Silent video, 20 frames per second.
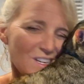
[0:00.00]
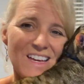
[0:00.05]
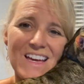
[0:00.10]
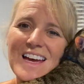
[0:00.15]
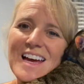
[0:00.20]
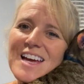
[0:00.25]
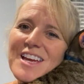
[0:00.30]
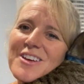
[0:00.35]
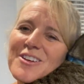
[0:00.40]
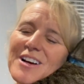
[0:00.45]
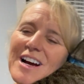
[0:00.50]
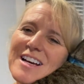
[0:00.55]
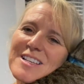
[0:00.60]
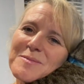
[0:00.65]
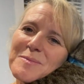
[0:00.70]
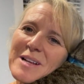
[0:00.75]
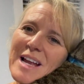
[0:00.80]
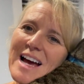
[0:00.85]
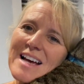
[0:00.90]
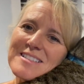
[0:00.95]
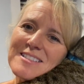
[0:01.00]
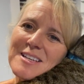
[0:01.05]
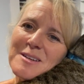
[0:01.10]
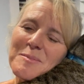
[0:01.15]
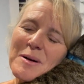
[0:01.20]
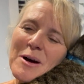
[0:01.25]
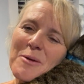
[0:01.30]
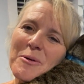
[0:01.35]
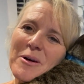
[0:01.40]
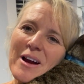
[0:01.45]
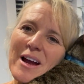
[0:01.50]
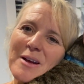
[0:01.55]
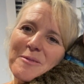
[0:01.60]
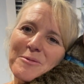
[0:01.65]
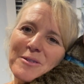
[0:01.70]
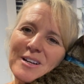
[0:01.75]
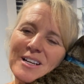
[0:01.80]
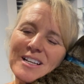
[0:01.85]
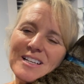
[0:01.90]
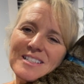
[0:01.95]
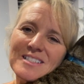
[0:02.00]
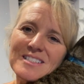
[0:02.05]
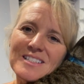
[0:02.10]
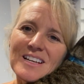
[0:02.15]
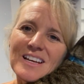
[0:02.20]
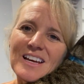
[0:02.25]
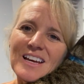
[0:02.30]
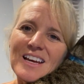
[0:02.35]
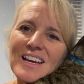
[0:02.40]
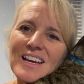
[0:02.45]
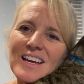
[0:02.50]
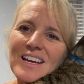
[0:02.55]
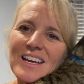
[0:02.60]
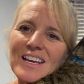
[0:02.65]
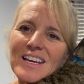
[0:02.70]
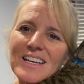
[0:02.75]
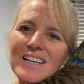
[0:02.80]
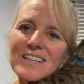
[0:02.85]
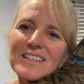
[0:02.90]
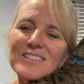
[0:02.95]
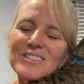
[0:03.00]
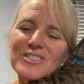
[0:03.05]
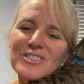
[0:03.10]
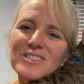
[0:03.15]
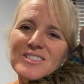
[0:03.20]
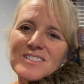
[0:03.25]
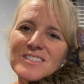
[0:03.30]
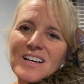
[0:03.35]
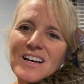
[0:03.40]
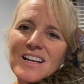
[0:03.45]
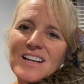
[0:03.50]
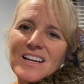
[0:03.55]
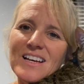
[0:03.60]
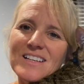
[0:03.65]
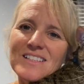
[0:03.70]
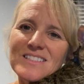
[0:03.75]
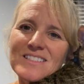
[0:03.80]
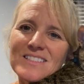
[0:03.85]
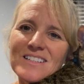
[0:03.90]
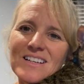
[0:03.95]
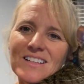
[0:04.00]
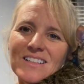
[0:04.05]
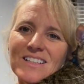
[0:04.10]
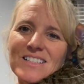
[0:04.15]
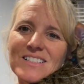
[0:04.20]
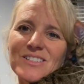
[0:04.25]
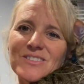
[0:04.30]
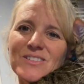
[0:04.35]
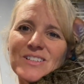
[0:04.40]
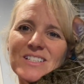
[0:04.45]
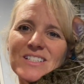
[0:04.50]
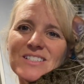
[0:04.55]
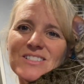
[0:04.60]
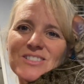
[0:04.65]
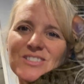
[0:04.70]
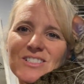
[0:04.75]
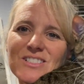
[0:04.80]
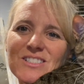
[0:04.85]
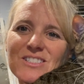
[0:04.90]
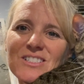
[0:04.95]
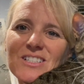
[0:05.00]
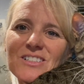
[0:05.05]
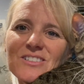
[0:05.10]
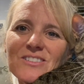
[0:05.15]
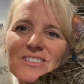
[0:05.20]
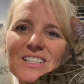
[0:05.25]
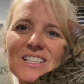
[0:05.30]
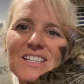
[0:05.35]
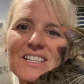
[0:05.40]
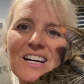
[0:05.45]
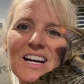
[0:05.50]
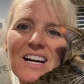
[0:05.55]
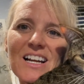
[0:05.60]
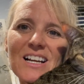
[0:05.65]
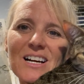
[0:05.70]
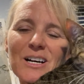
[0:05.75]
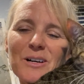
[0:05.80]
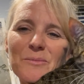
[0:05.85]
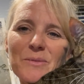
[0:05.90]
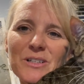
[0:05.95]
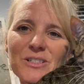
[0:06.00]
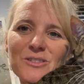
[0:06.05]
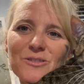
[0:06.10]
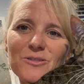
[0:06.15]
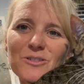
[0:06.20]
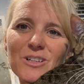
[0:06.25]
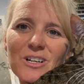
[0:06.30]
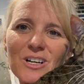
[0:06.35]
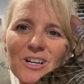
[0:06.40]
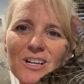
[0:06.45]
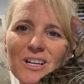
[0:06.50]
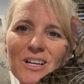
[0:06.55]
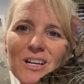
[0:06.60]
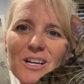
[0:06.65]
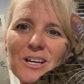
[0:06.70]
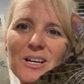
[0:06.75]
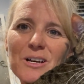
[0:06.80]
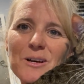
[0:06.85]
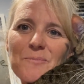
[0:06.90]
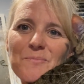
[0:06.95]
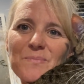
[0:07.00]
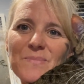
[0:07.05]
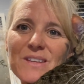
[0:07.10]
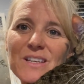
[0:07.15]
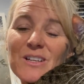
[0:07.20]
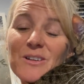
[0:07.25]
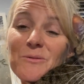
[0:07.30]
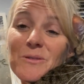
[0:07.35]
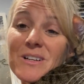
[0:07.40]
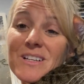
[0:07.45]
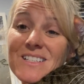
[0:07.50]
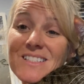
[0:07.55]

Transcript: Yo. You guys have been asking about where Edward is. He is just not as snuggly, so he's just generally not on my shoulder. You know where he